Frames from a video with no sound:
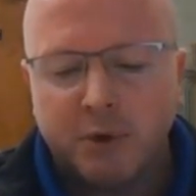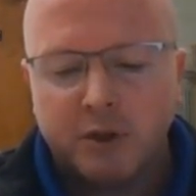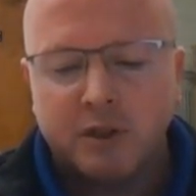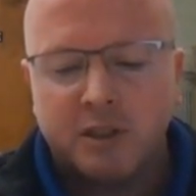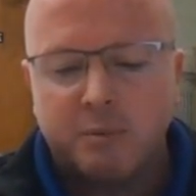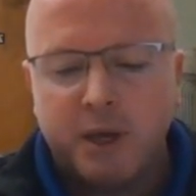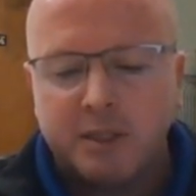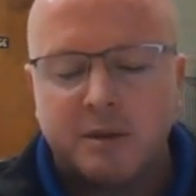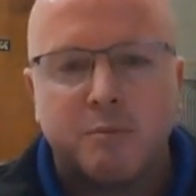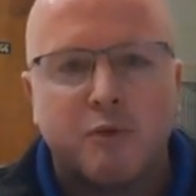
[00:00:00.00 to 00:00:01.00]

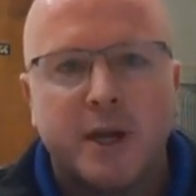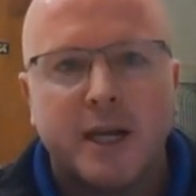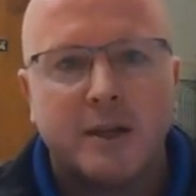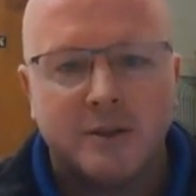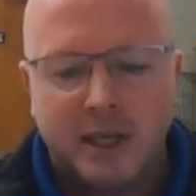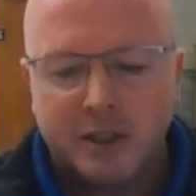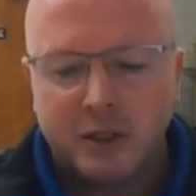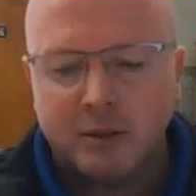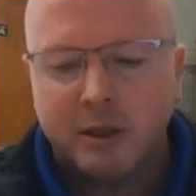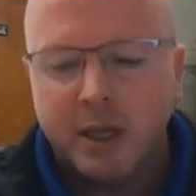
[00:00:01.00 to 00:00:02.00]
participates in breakout
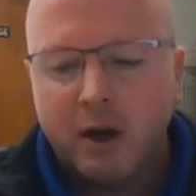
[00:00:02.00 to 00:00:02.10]
sessions,